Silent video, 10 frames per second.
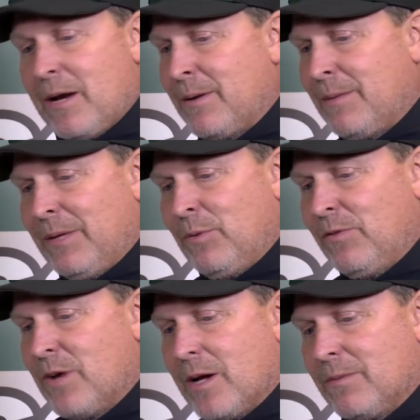I, I, mean,
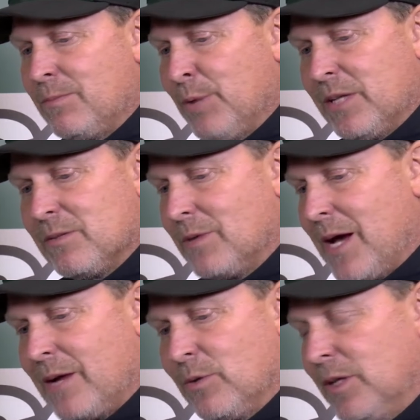we've done played a
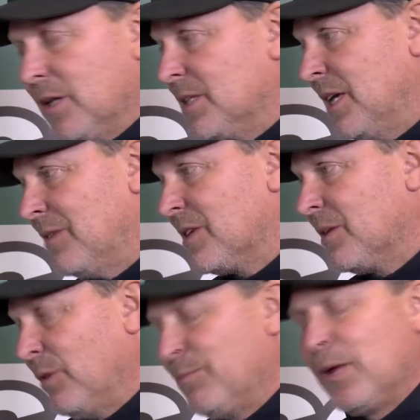lot of really good teams. I
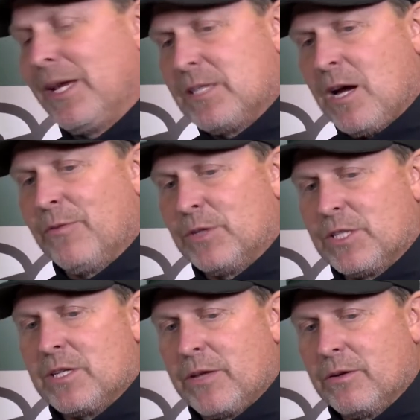think we played tough,
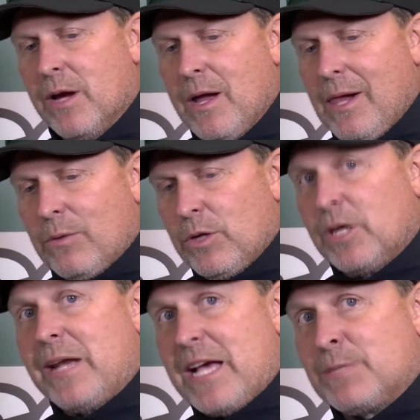which is another
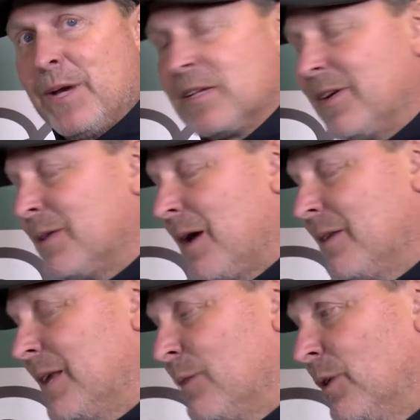really good aspect of, uh,
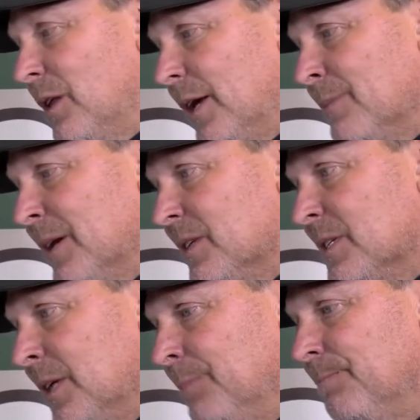uh, that I really like about
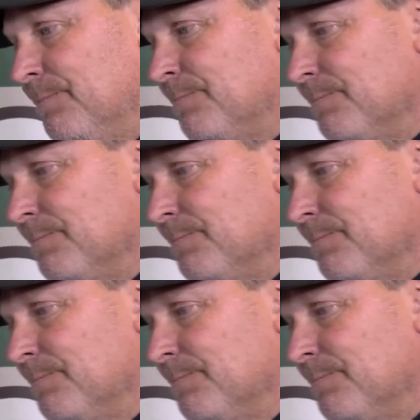this team.